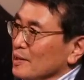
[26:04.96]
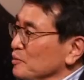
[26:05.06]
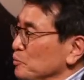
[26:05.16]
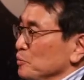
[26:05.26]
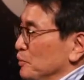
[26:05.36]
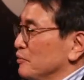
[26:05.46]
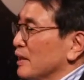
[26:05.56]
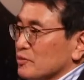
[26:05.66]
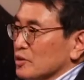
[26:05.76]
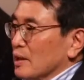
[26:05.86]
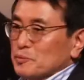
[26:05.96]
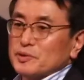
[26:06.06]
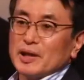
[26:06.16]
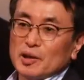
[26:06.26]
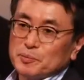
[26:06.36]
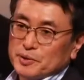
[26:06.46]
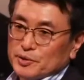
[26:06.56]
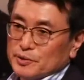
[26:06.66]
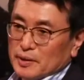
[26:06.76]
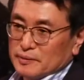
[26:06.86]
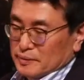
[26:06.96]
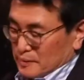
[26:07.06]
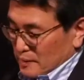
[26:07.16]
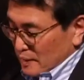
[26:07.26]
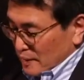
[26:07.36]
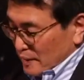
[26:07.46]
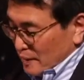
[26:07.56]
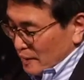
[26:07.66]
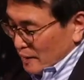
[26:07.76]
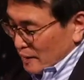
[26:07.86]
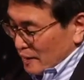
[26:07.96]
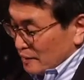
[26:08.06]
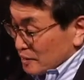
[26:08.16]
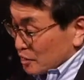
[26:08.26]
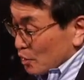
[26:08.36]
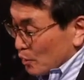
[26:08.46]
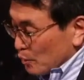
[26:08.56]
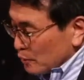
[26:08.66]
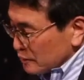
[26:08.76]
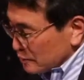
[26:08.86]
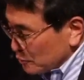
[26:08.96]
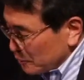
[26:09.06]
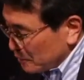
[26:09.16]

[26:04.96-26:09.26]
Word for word: know, uh, we'd like to come to help you. And so we